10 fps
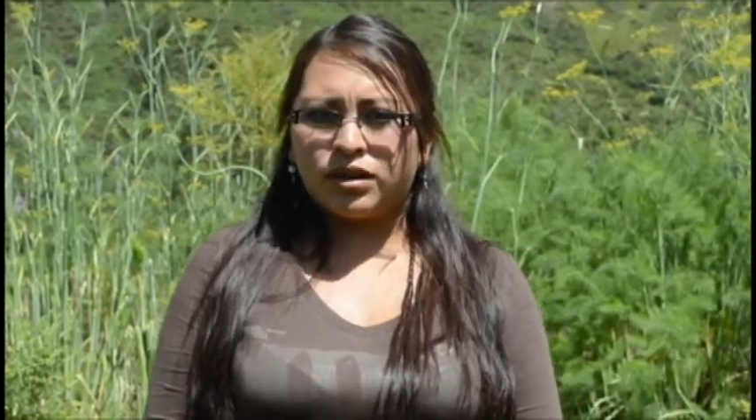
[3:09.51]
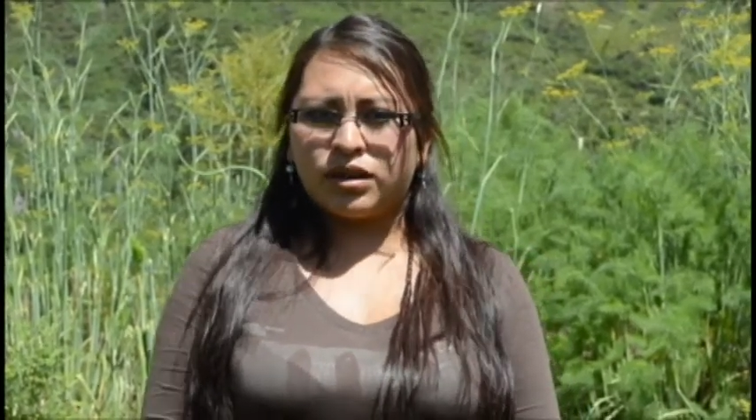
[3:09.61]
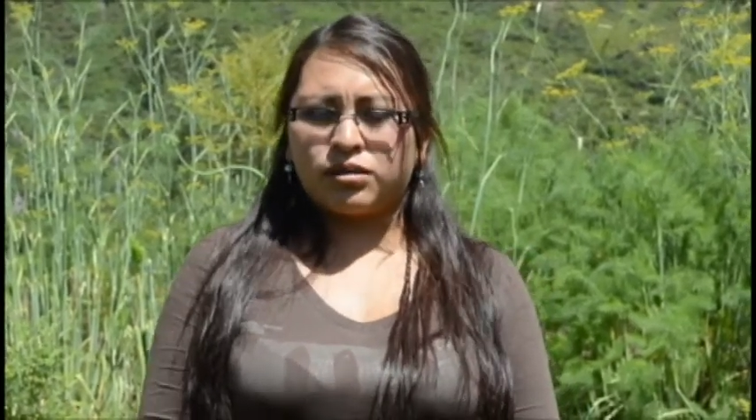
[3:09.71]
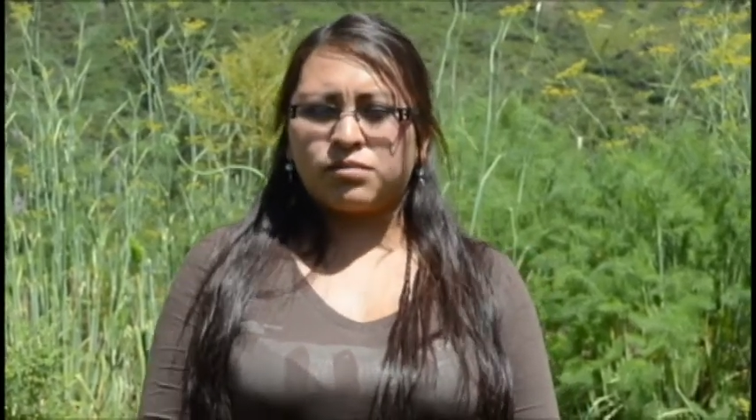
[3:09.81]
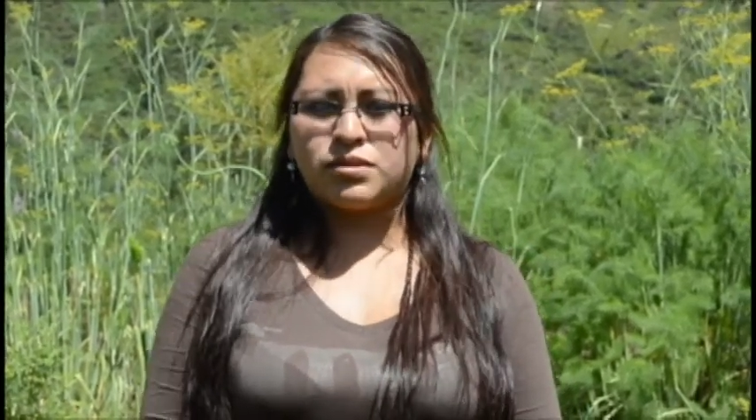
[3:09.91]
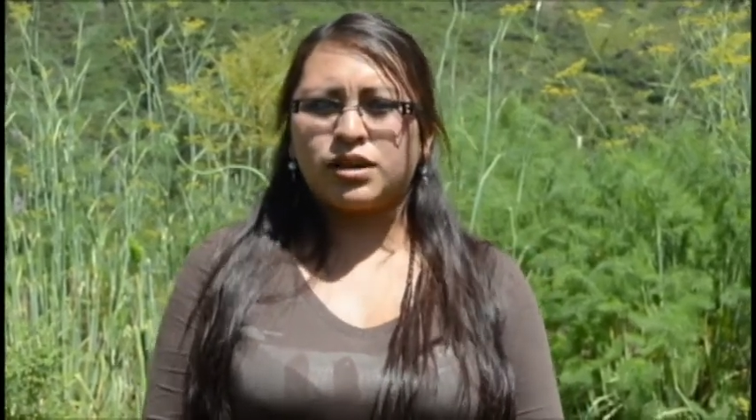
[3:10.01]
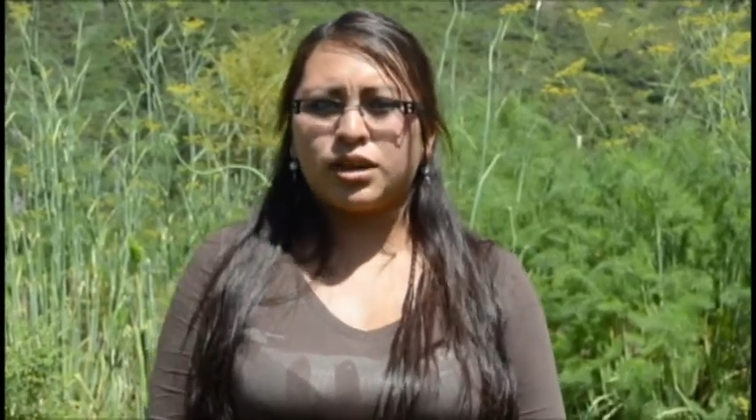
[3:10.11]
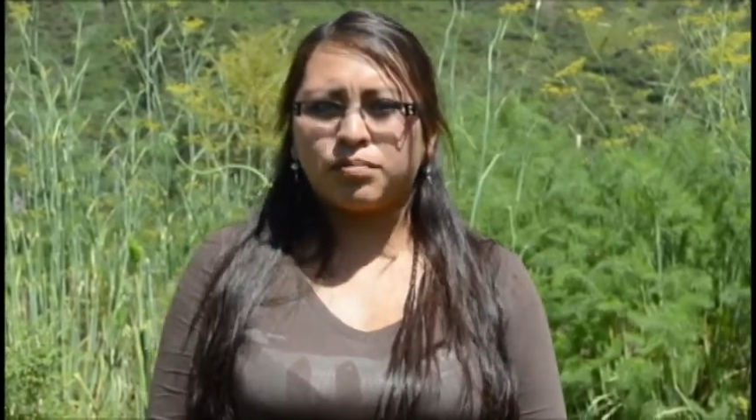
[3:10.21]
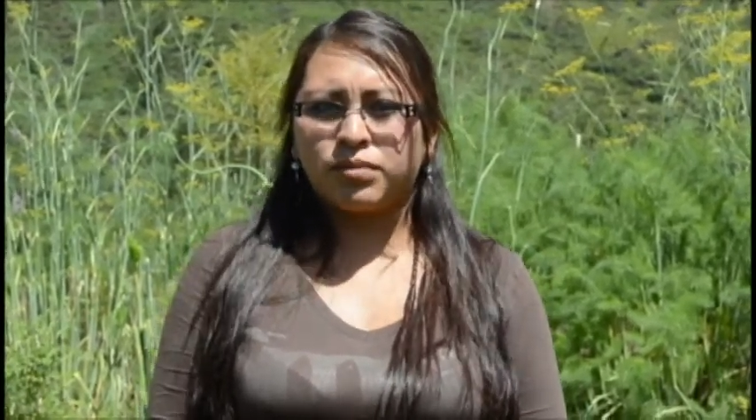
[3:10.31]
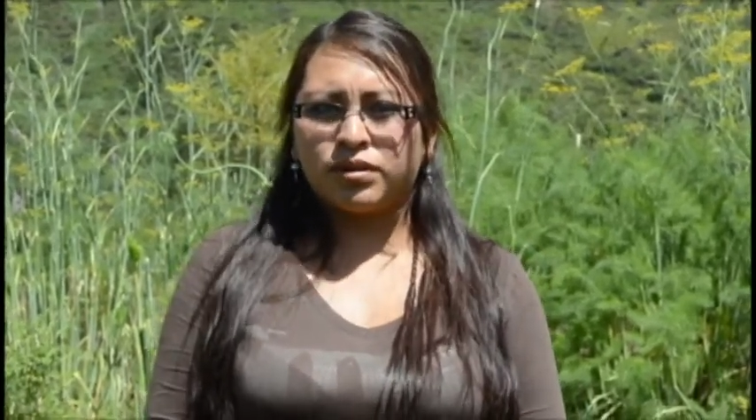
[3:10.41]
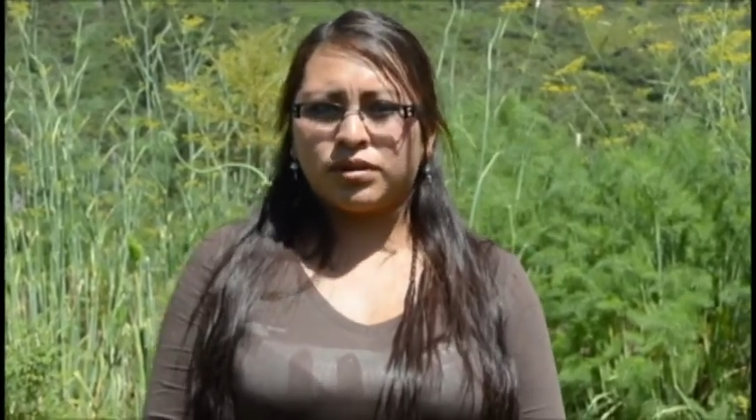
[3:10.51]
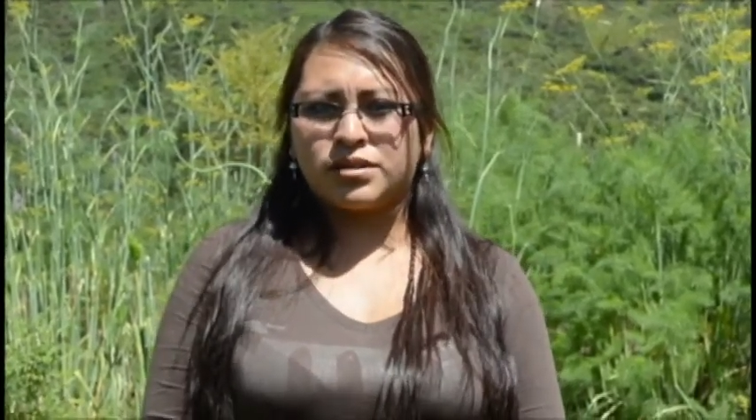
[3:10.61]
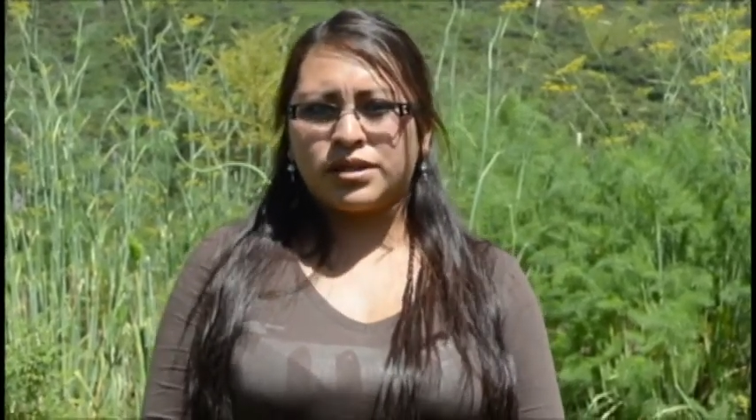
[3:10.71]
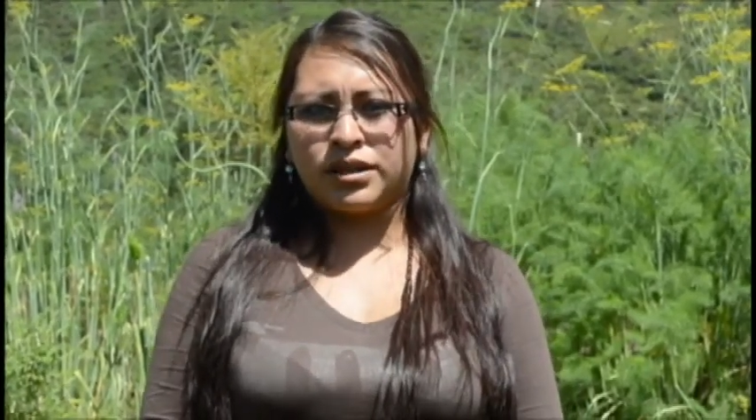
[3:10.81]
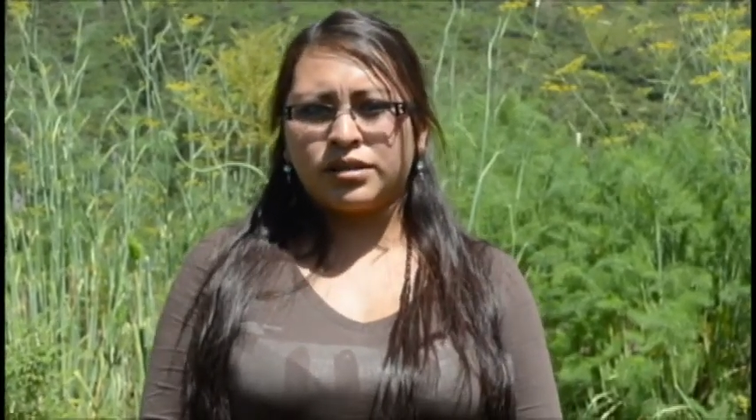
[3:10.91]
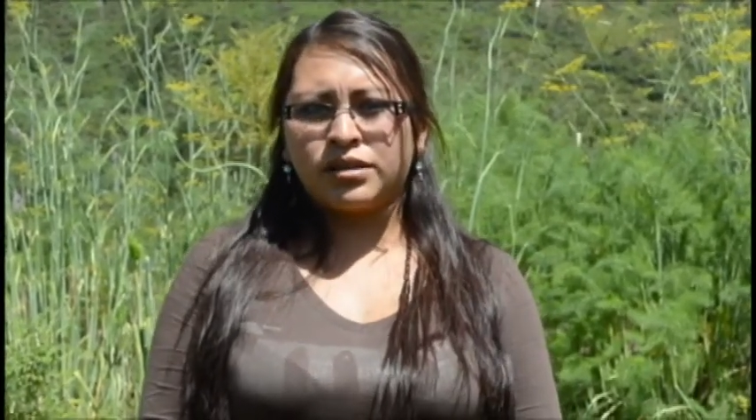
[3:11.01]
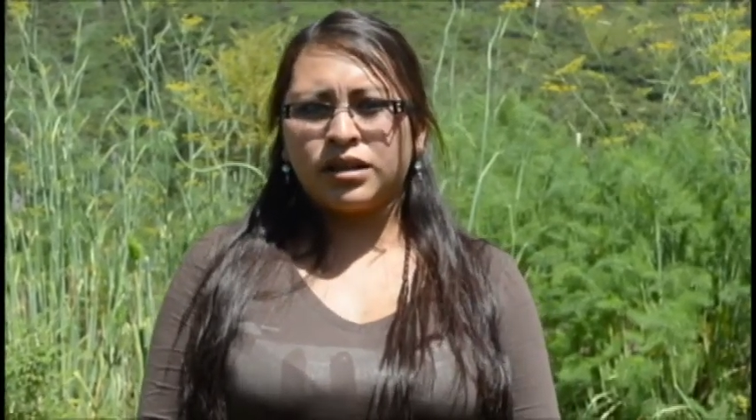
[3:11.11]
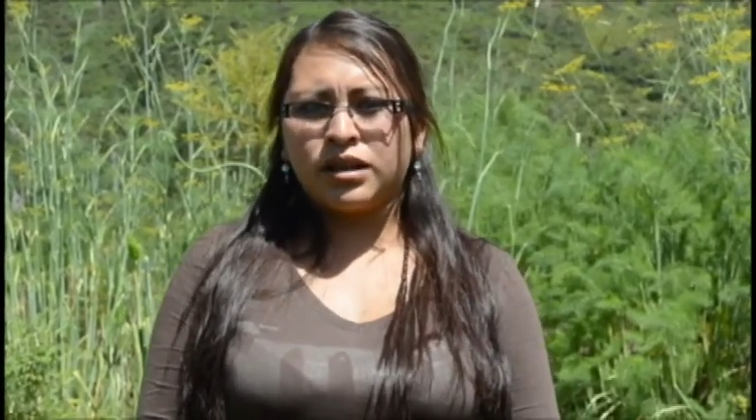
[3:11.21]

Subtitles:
and to save sin,